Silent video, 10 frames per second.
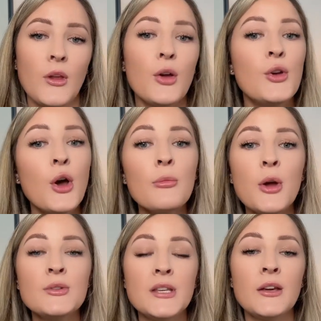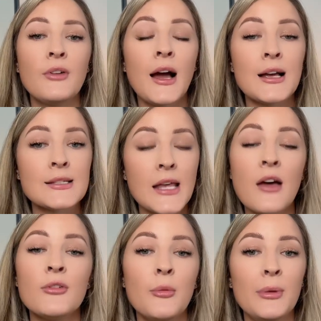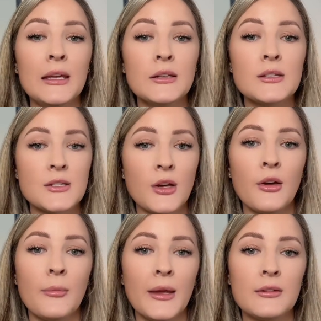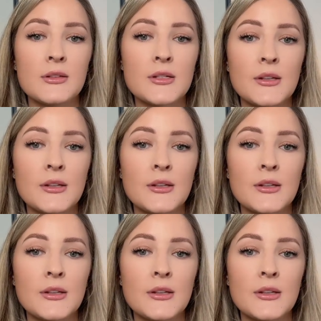No motive has ever been determined.